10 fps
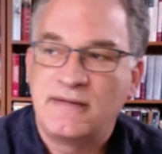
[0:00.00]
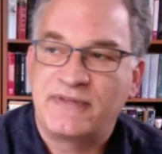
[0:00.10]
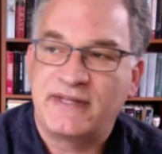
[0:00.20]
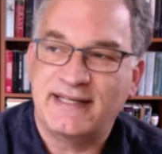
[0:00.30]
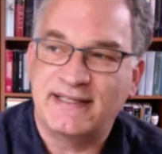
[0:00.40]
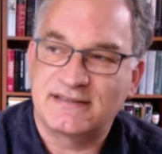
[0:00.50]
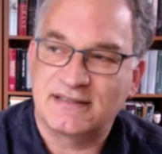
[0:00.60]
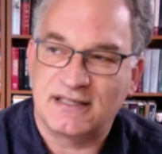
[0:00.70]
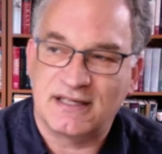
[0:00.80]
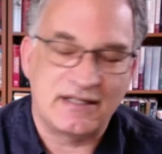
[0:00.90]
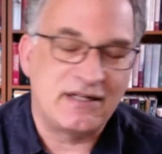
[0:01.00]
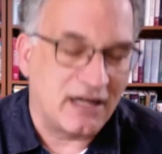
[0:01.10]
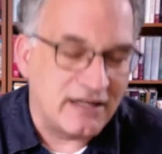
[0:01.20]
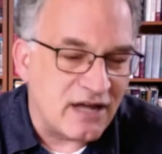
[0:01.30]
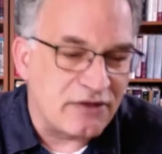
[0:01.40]
is an,
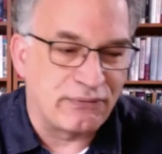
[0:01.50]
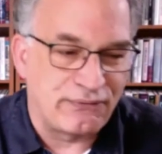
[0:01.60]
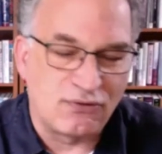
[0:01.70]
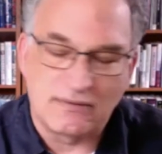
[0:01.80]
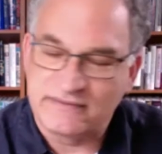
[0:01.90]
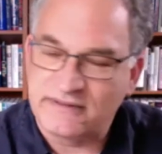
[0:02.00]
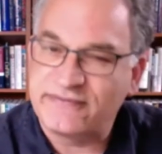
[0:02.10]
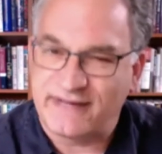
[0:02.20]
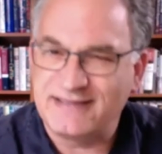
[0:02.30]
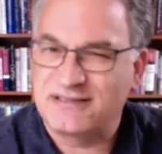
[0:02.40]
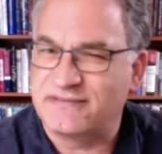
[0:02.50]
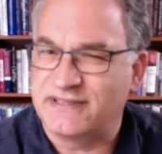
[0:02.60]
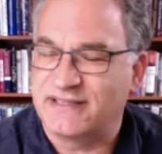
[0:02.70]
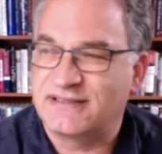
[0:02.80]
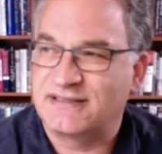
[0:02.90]
another form of
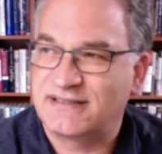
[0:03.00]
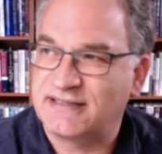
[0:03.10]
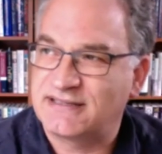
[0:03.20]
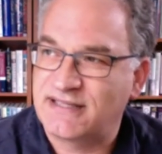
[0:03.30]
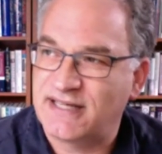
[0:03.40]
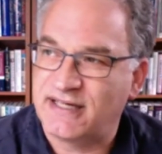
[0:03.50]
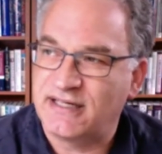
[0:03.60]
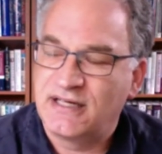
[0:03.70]
defensiveness, a sense that